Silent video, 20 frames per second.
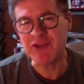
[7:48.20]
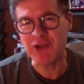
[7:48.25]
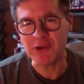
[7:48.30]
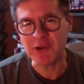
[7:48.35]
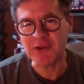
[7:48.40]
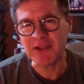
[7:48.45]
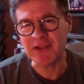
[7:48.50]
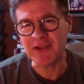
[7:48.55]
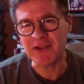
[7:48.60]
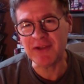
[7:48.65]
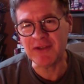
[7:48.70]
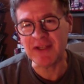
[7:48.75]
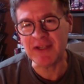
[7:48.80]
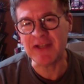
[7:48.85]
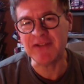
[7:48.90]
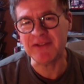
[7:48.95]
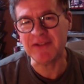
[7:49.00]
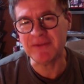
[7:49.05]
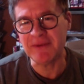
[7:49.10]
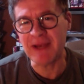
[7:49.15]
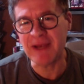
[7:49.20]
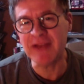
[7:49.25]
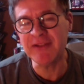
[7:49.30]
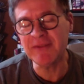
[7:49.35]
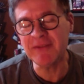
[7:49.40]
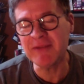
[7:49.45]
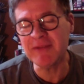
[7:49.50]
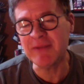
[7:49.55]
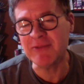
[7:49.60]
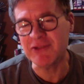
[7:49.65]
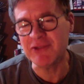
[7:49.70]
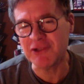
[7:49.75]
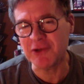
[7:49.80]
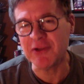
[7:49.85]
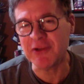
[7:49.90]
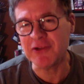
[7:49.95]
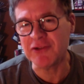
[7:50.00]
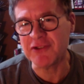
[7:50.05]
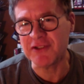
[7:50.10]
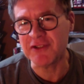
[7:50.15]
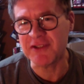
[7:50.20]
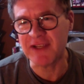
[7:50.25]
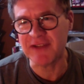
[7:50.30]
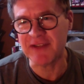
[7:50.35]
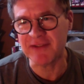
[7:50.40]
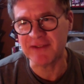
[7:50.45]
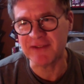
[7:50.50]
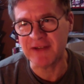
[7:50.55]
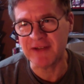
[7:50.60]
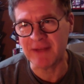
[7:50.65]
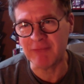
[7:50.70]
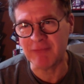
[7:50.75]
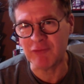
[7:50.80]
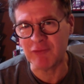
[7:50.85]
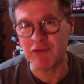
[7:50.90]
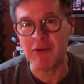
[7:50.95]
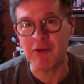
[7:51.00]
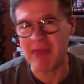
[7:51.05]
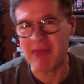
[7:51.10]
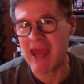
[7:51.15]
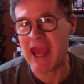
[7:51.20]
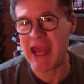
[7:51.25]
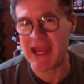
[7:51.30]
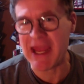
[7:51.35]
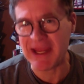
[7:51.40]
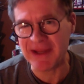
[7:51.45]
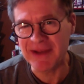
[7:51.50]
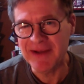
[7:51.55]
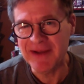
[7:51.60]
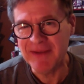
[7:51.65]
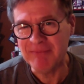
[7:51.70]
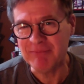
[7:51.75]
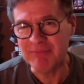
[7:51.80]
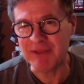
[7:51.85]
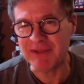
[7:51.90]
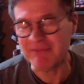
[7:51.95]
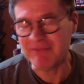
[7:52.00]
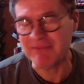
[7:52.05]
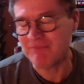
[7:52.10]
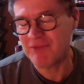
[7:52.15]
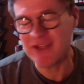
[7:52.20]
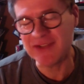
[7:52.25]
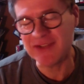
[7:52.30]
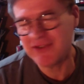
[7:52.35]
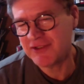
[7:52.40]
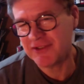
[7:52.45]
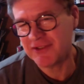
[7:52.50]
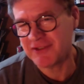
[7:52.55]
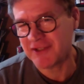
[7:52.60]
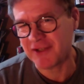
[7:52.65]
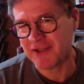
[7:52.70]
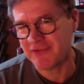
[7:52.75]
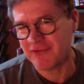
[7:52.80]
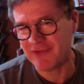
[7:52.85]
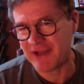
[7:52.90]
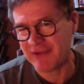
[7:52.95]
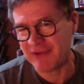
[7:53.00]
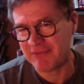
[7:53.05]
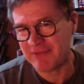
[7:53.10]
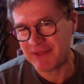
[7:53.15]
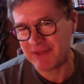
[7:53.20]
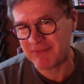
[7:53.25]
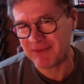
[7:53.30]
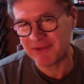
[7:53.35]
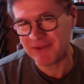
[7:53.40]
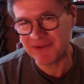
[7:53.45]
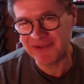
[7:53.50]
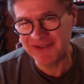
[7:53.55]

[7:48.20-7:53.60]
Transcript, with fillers: joke. That is, I sometimes joke you should say his name Grumet, but that's just to confound people.